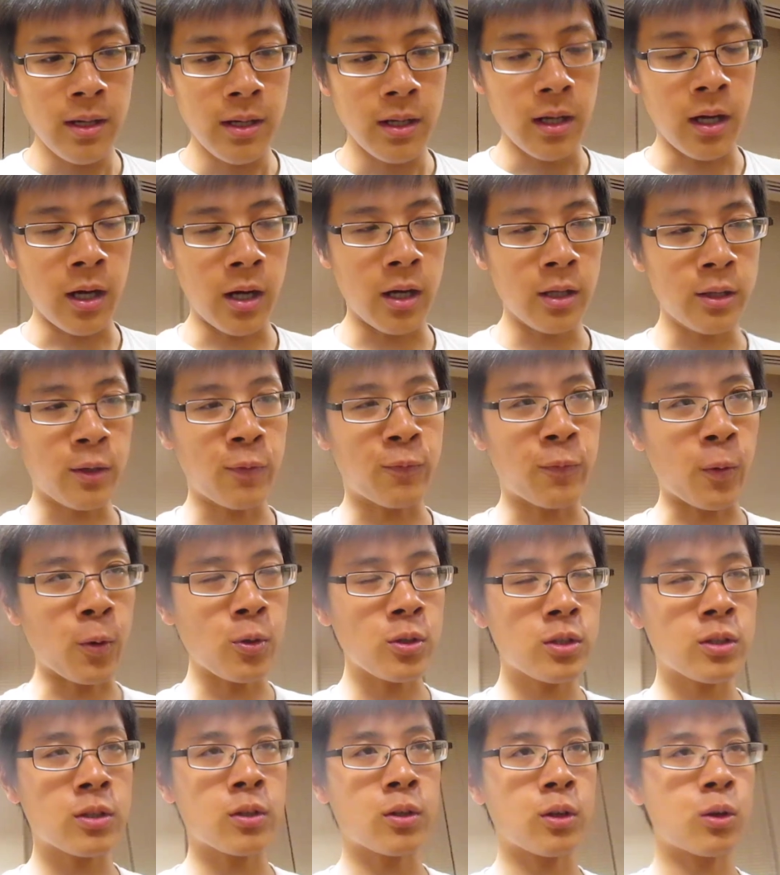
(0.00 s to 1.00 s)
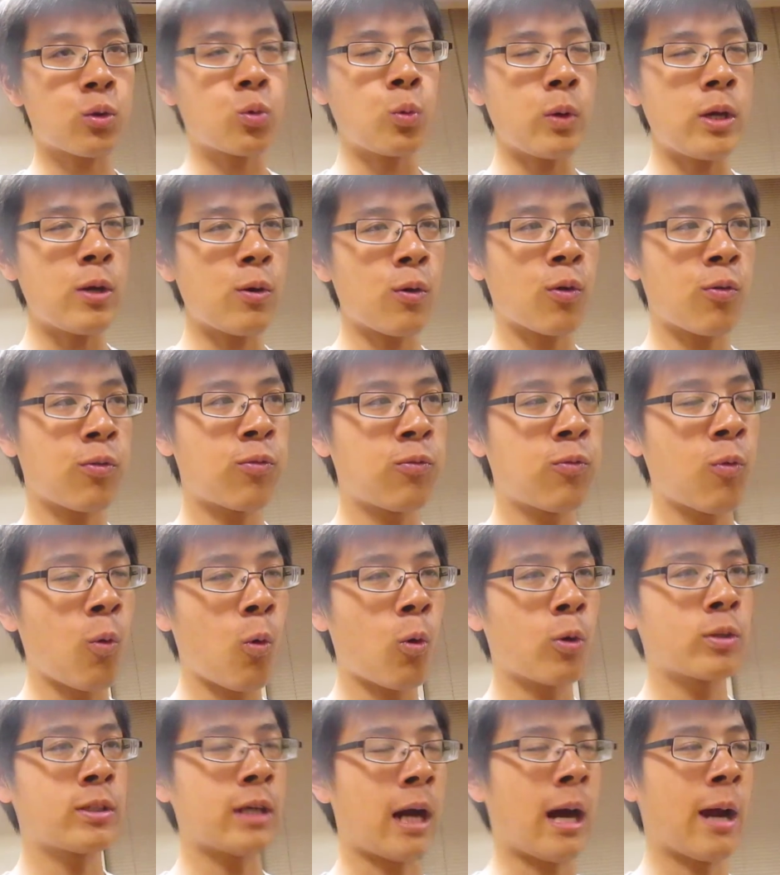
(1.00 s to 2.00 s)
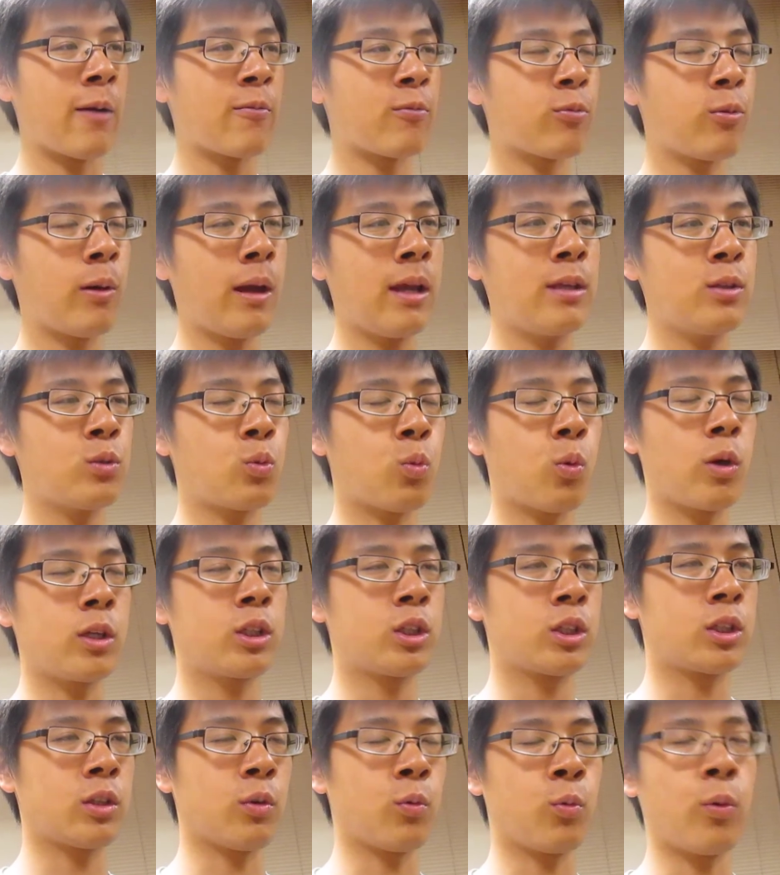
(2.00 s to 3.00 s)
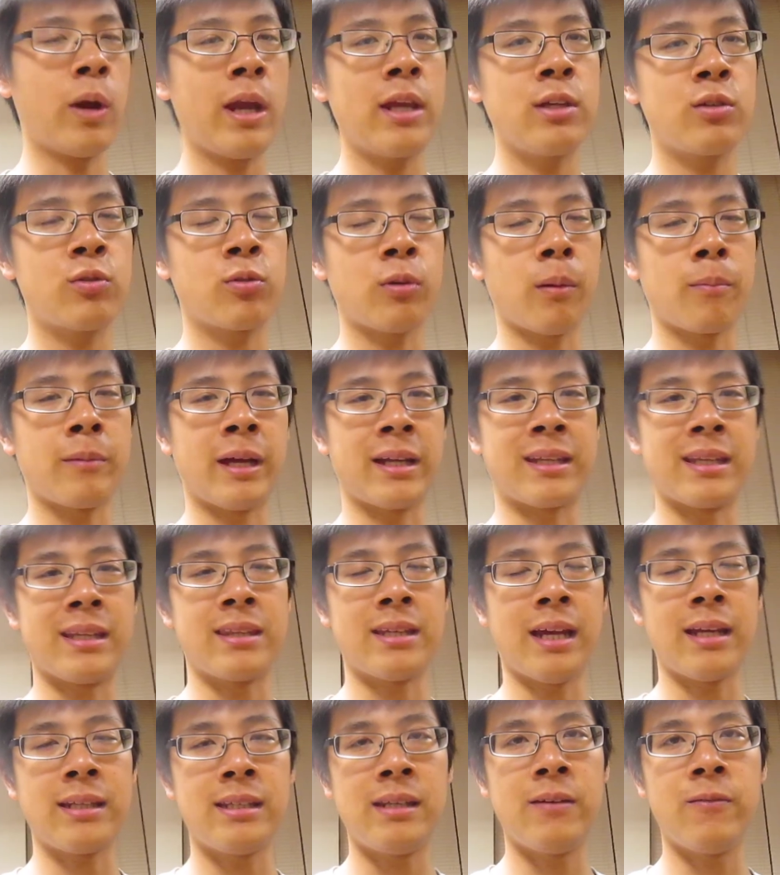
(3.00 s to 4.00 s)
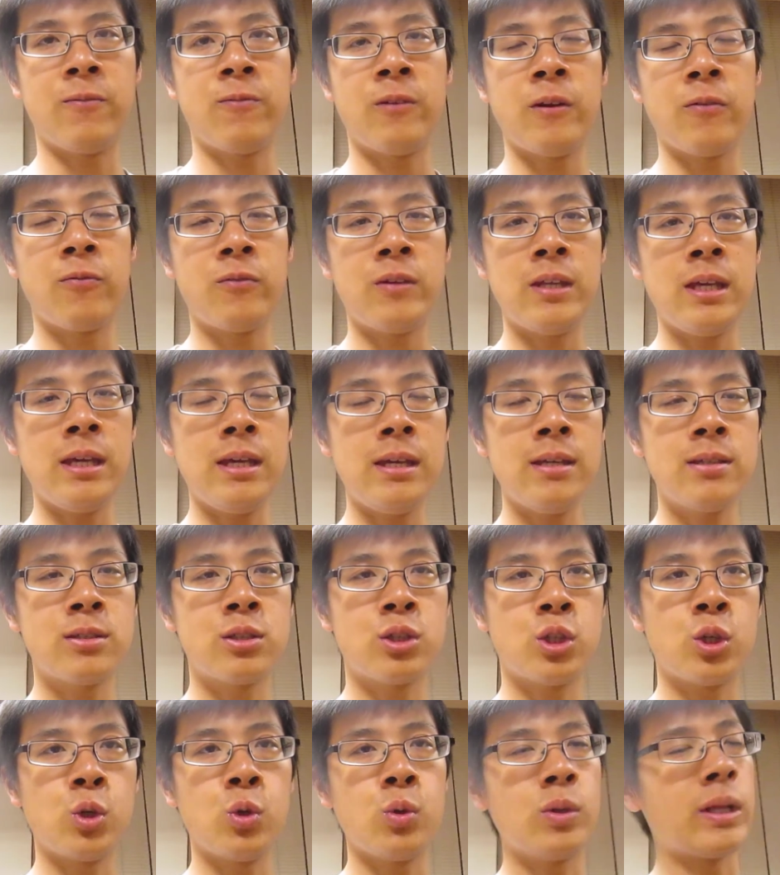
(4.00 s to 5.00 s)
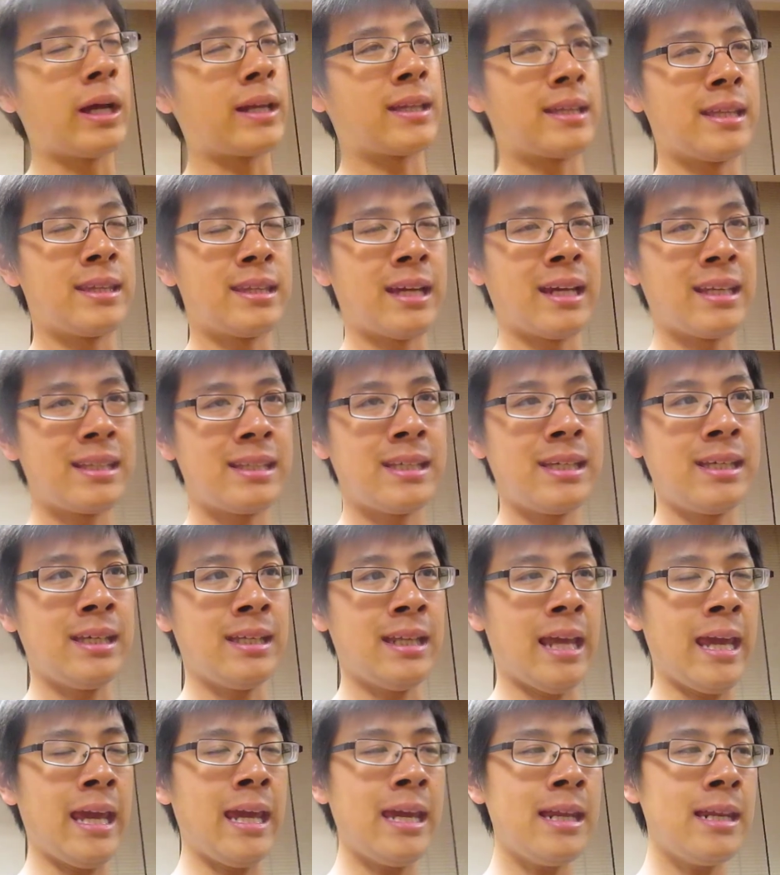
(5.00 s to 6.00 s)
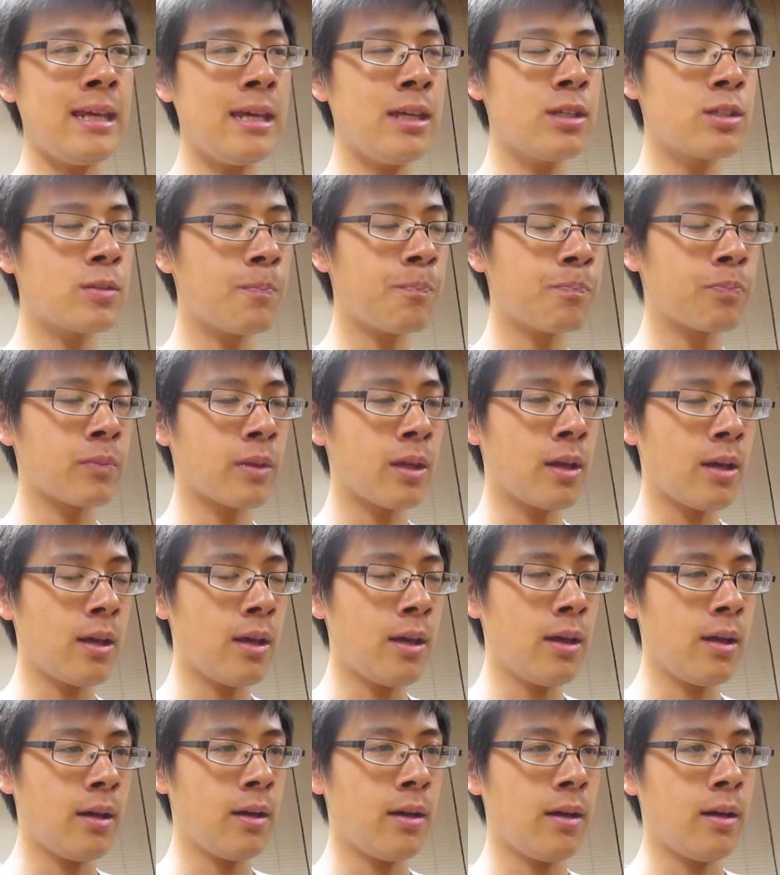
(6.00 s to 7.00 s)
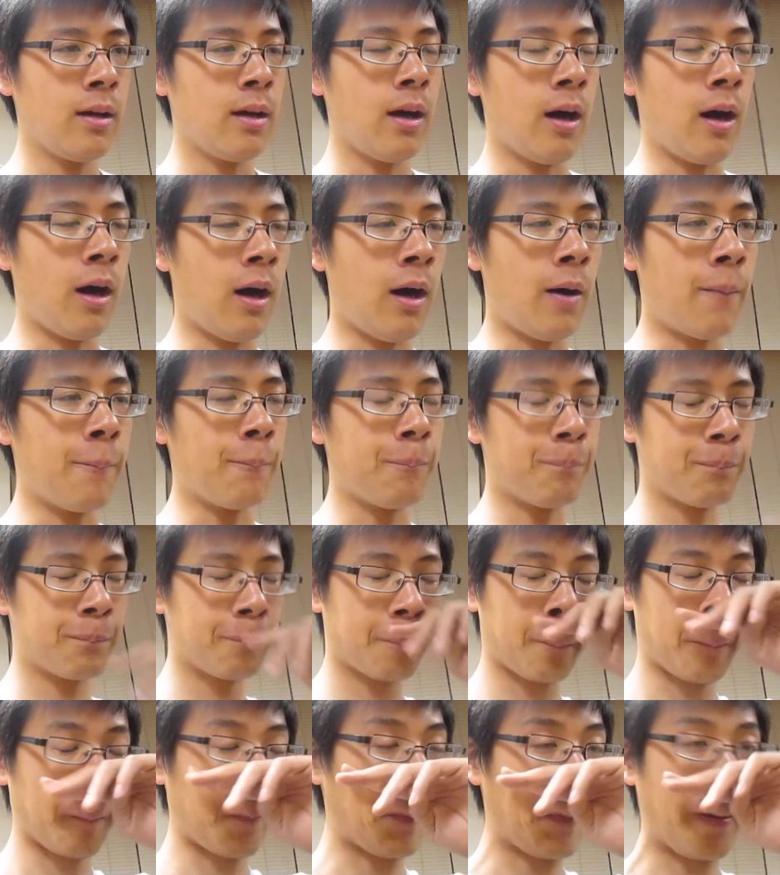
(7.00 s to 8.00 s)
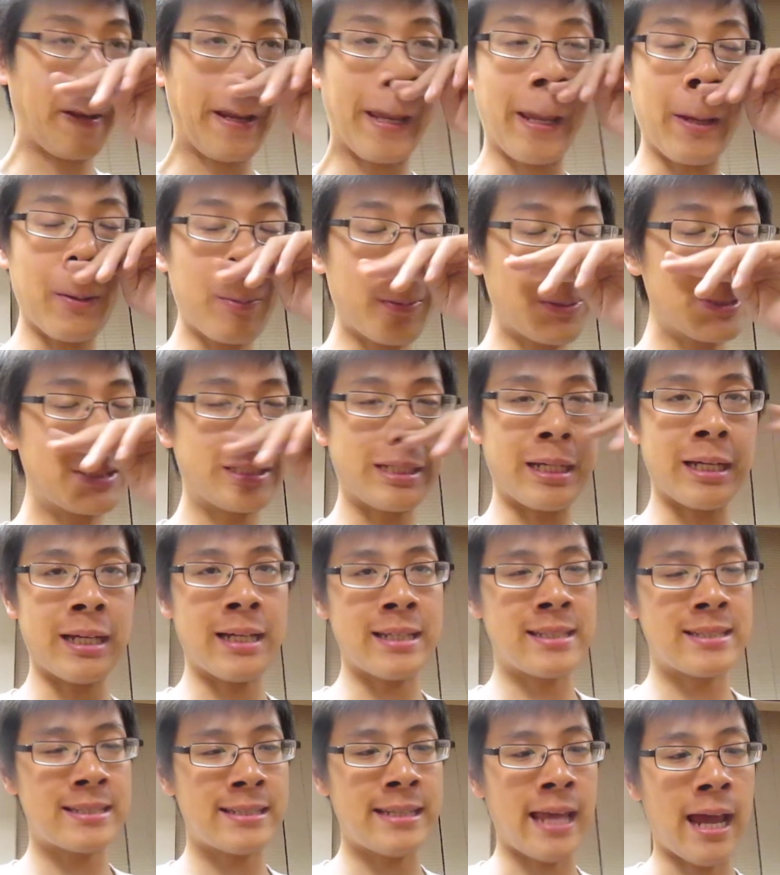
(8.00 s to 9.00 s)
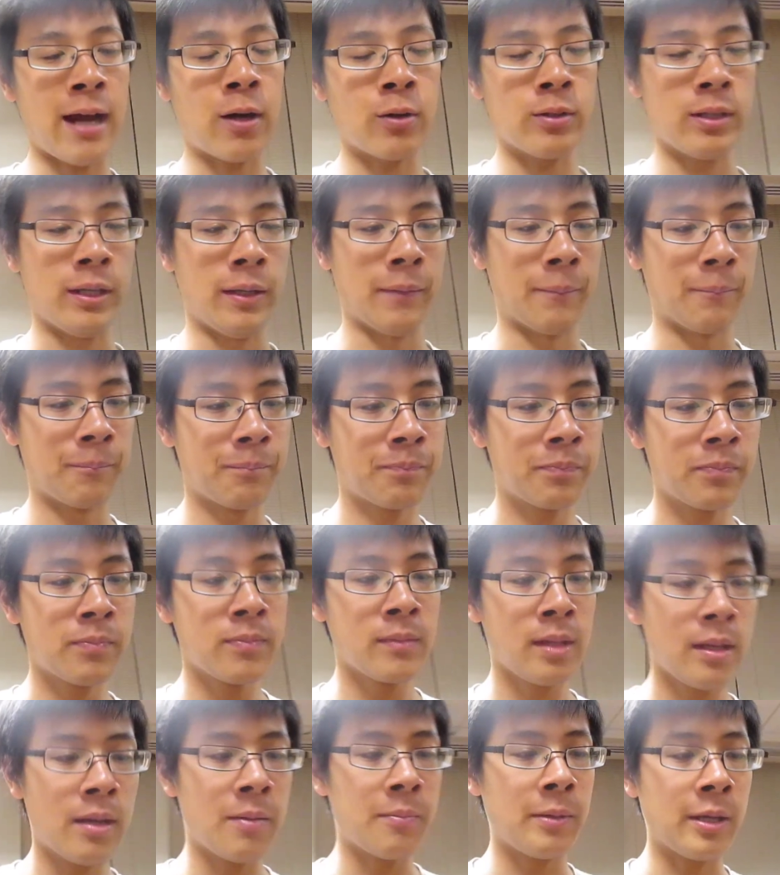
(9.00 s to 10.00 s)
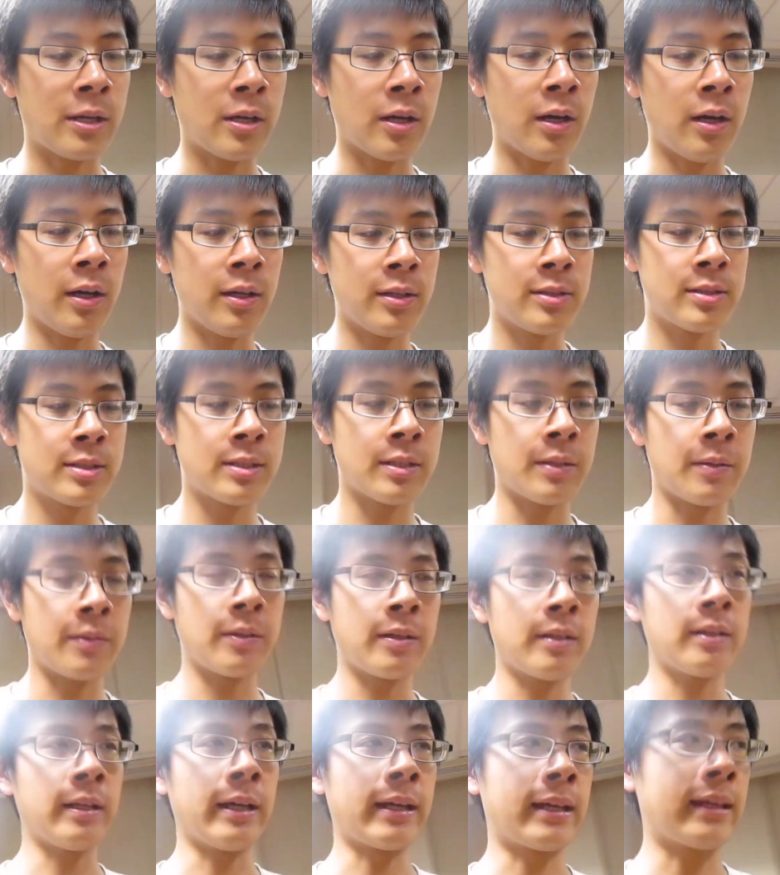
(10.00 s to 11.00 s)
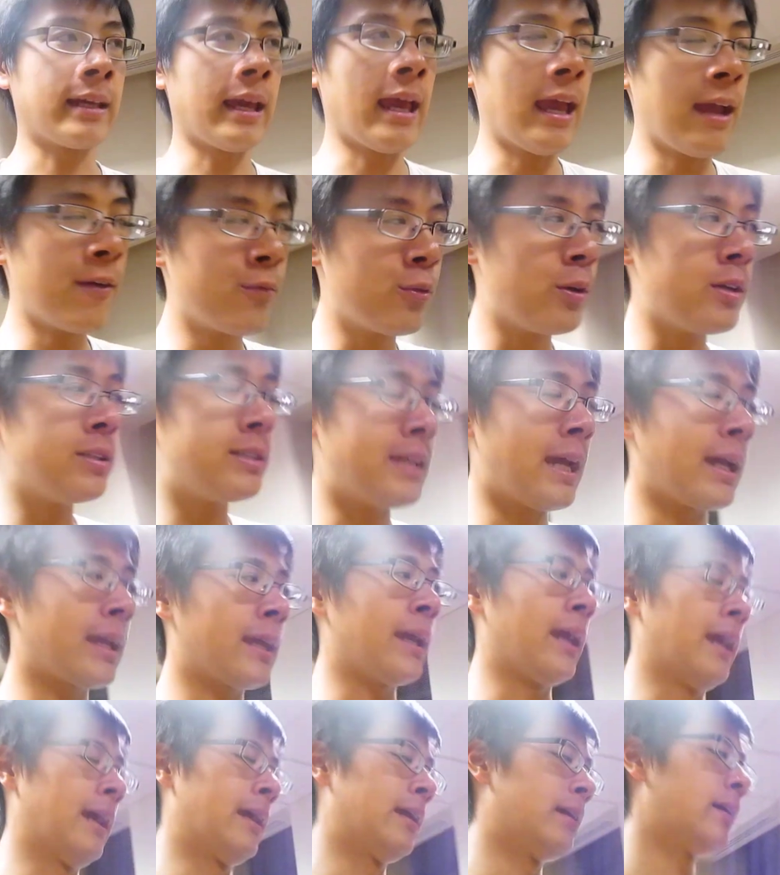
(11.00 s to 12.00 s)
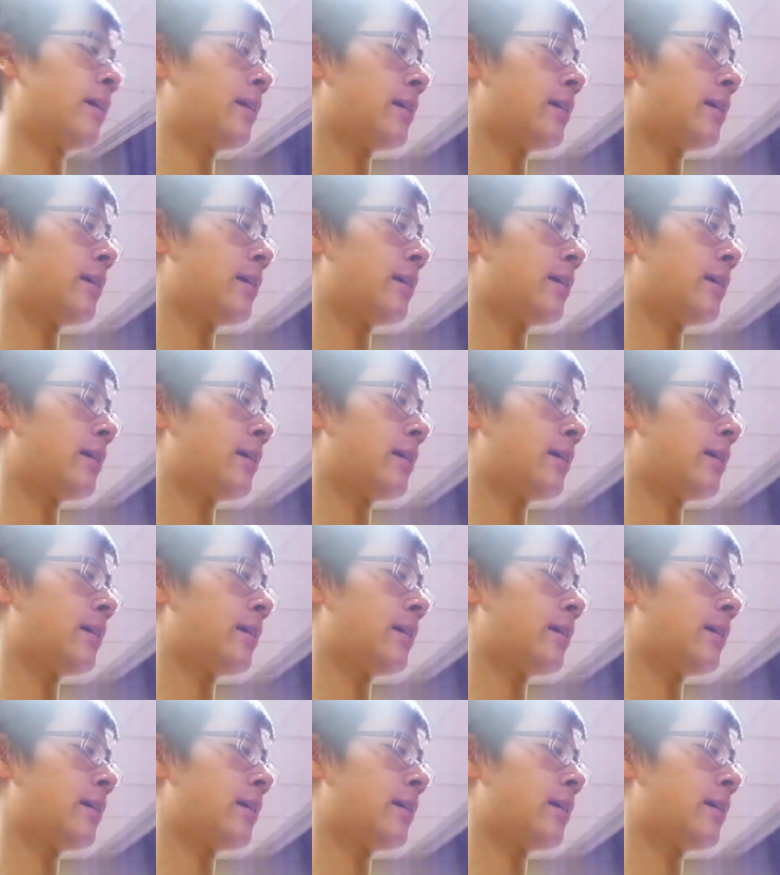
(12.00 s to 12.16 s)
uh, the first three or four time frames, which range from like the 1950s to like the 1980s, um, it was astounding because like every decade,